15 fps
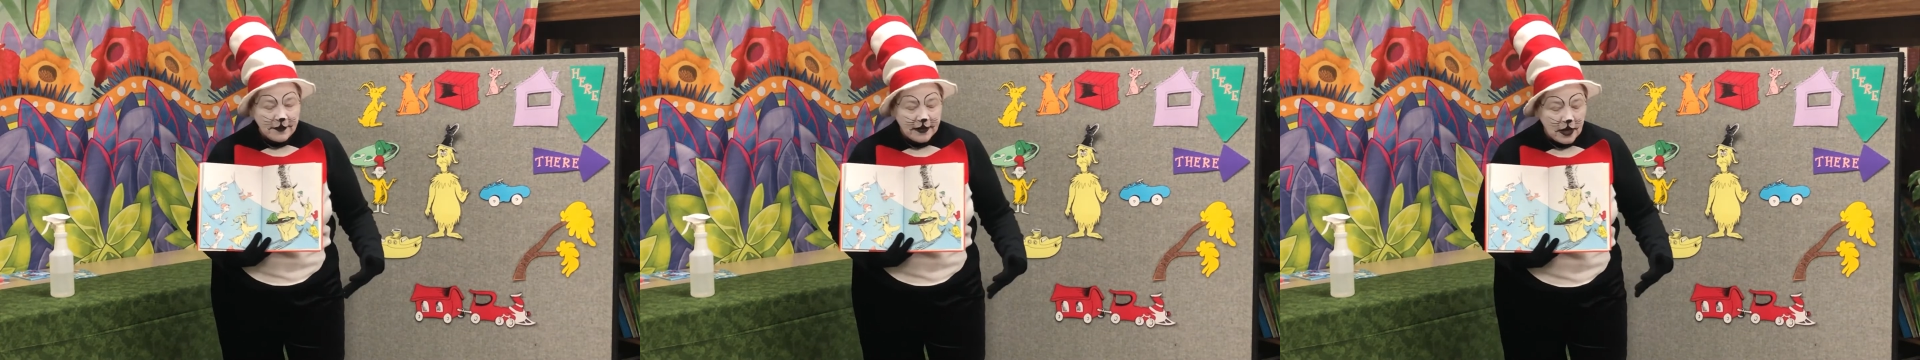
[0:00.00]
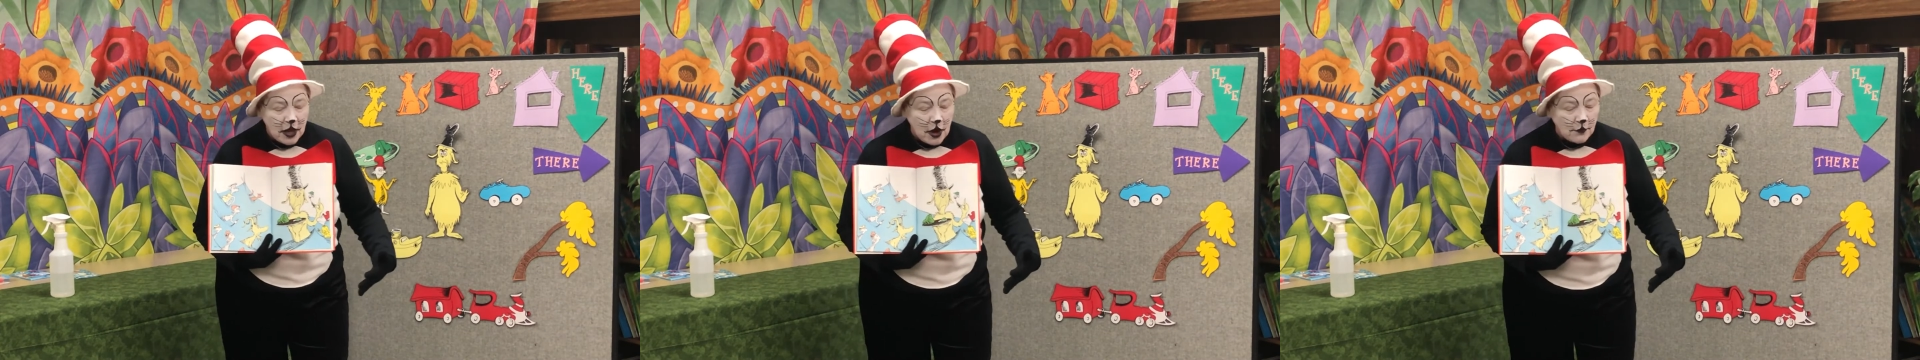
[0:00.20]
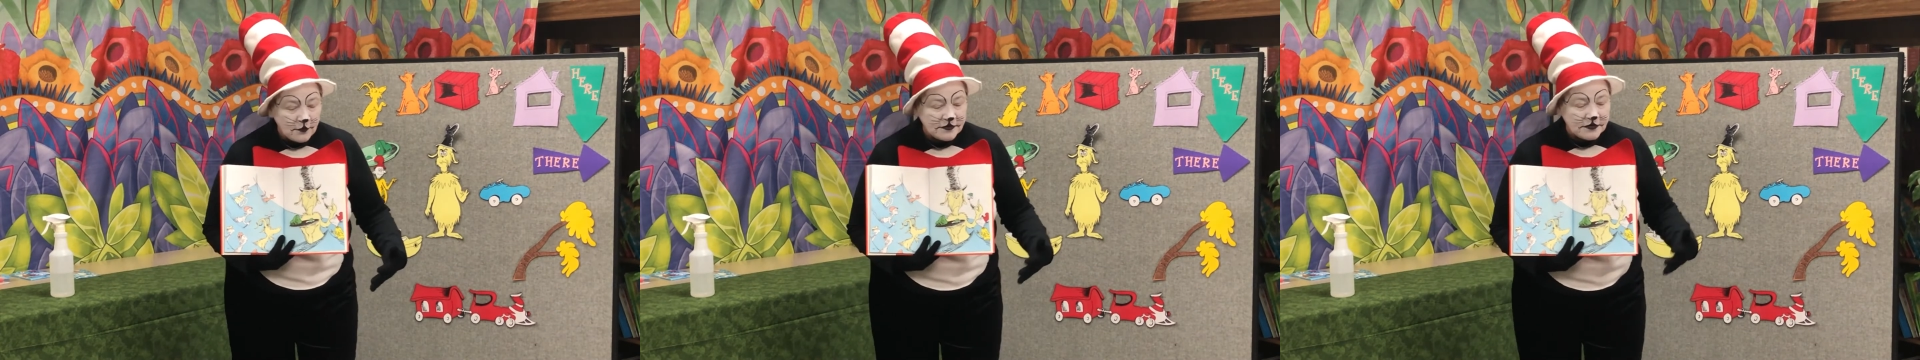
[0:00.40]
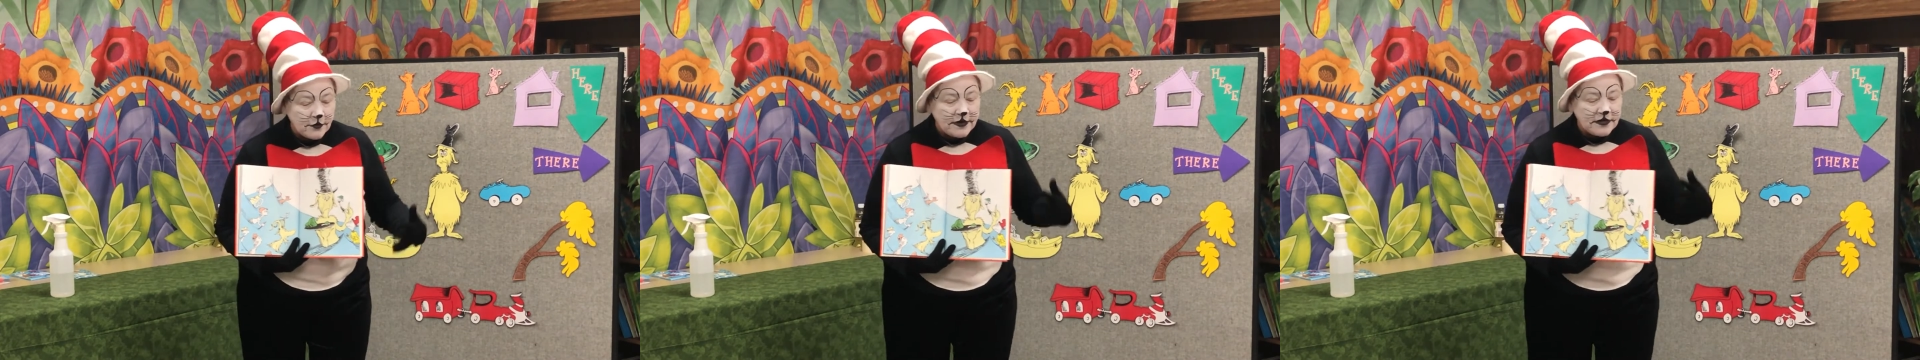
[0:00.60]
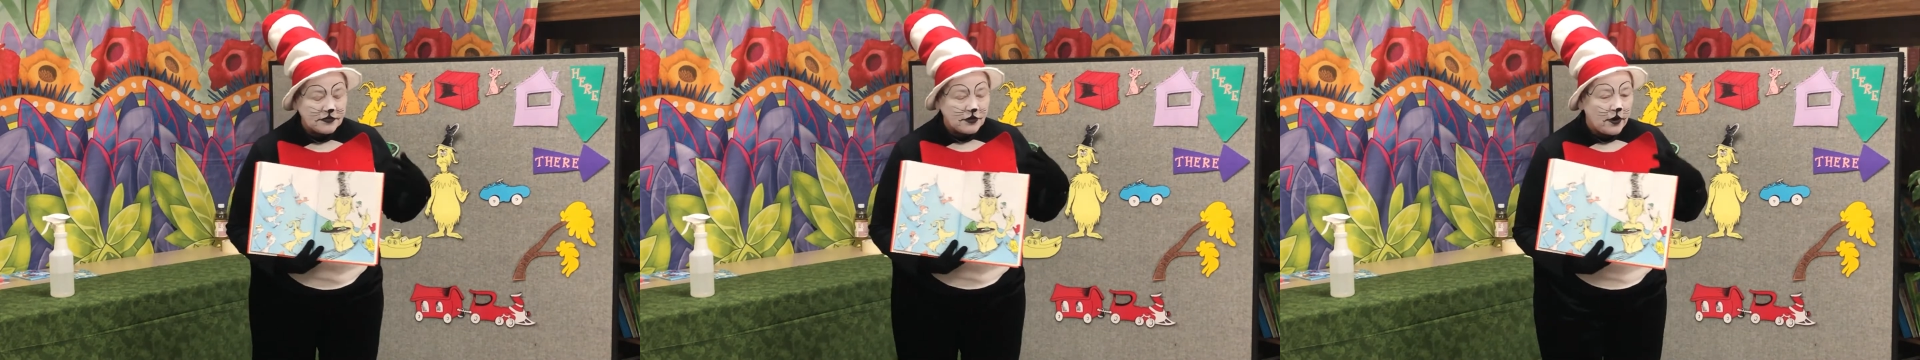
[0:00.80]
alone, so
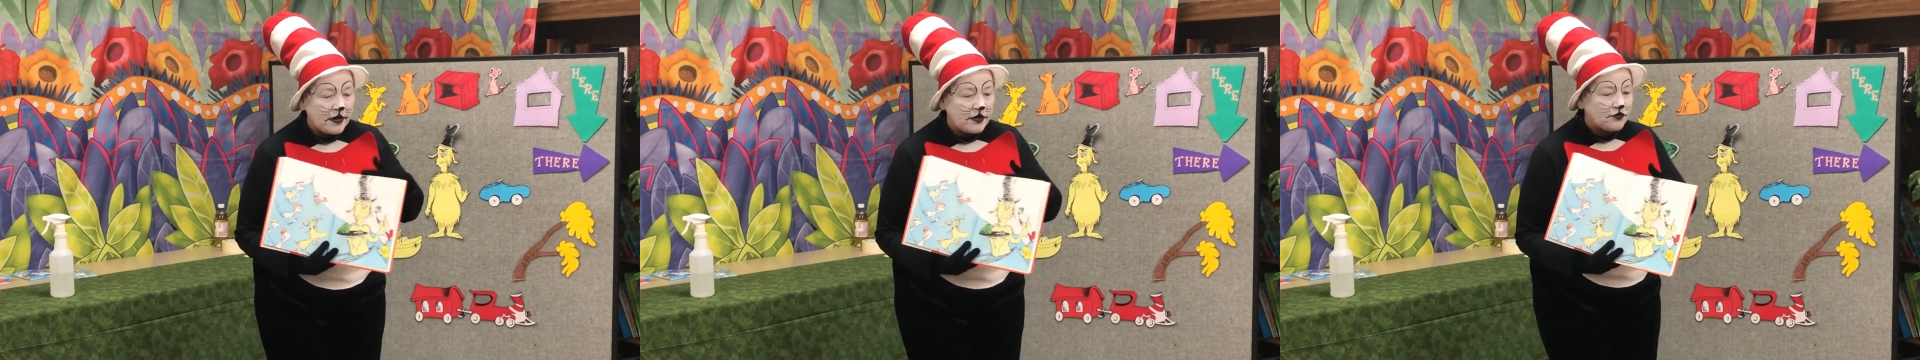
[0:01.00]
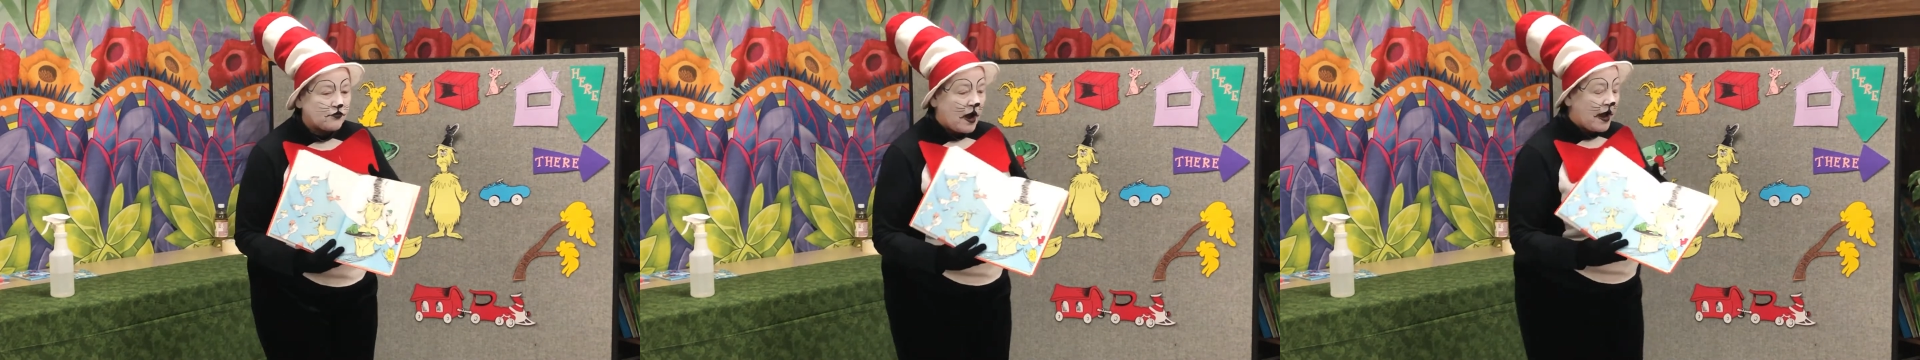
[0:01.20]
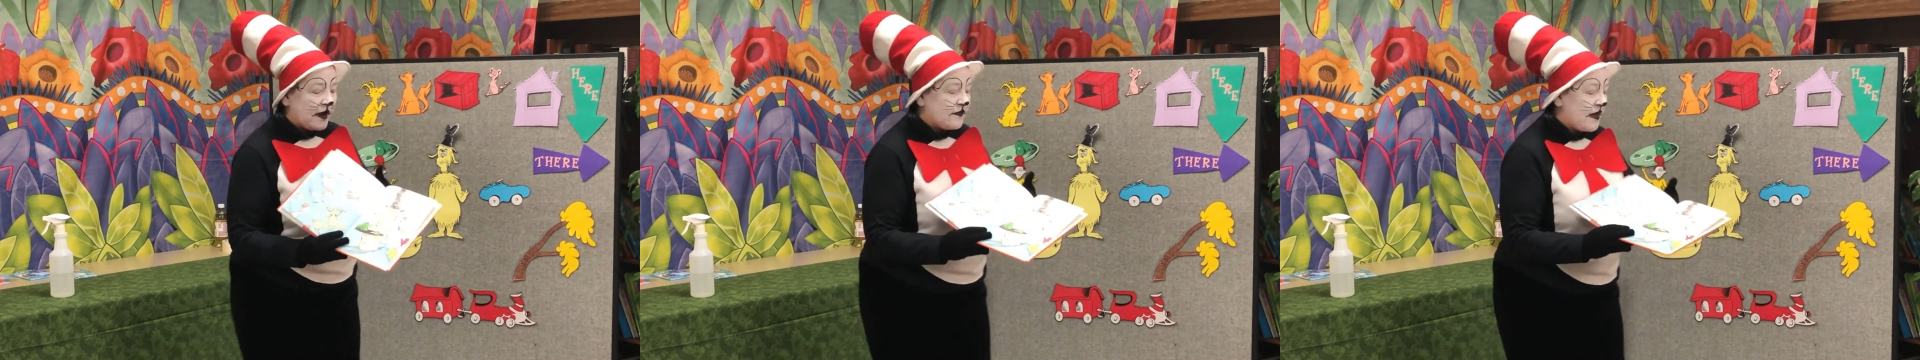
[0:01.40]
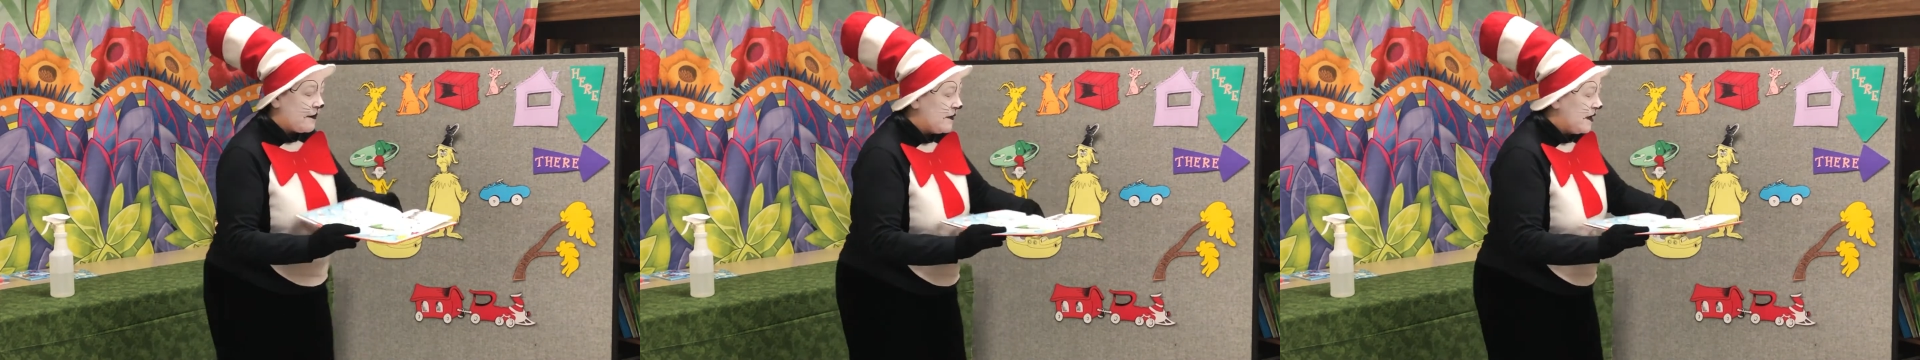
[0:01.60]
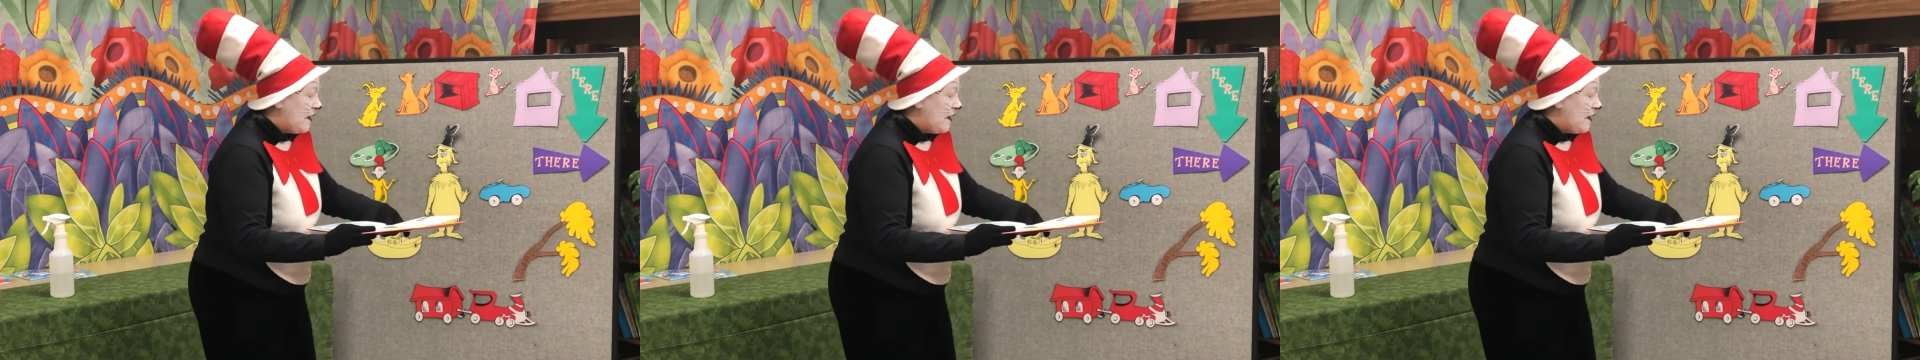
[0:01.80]
he's going to try them.